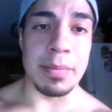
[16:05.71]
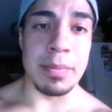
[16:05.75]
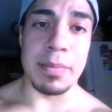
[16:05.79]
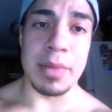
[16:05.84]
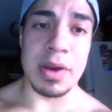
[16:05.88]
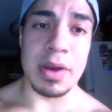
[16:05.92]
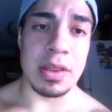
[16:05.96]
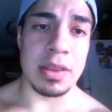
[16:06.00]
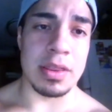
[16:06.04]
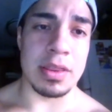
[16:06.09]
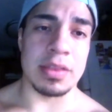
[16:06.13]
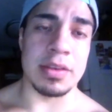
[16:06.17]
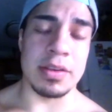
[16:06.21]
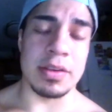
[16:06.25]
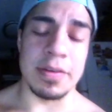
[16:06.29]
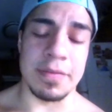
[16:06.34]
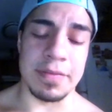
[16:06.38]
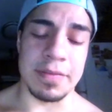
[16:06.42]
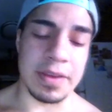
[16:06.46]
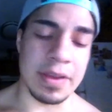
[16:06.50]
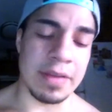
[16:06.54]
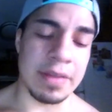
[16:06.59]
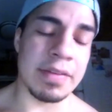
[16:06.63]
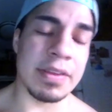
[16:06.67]
month
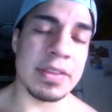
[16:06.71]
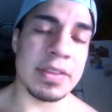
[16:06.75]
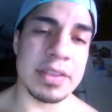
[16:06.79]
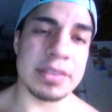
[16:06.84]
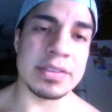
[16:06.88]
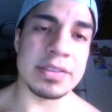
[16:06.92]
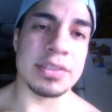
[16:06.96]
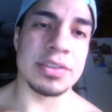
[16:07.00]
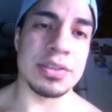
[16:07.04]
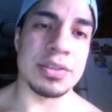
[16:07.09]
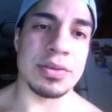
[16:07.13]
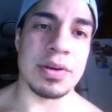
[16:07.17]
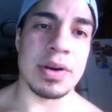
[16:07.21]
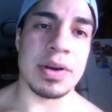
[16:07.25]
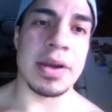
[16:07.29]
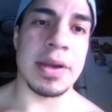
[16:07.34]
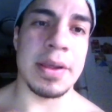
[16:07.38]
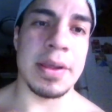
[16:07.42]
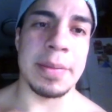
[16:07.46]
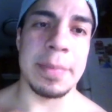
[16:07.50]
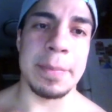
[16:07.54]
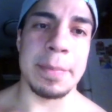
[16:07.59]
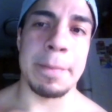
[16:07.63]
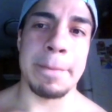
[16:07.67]
of giving this a
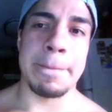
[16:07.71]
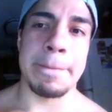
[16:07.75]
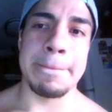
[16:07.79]
try,